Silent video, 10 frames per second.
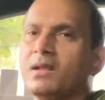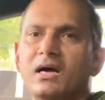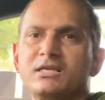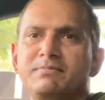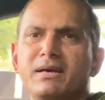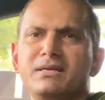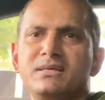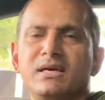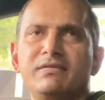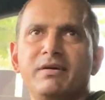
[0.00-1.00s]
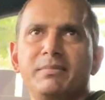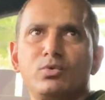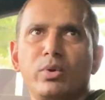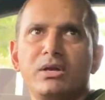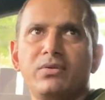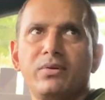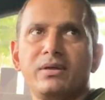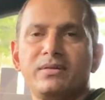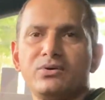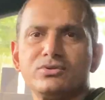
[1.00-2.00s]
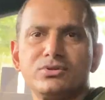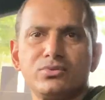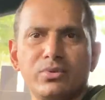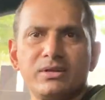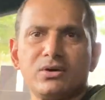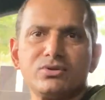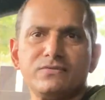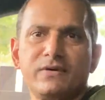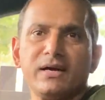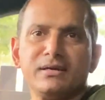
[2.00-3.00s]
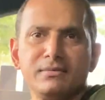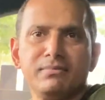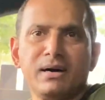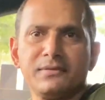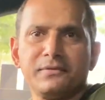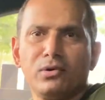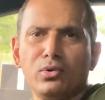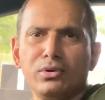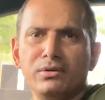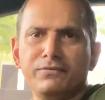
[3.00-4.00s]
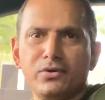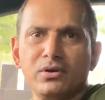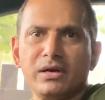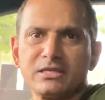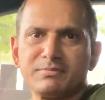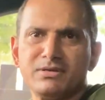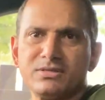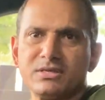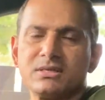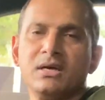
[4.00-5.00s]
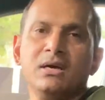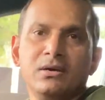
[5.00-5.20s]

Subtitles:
I spent anywhere between 3,000 to 3,500 baht on fuel expenses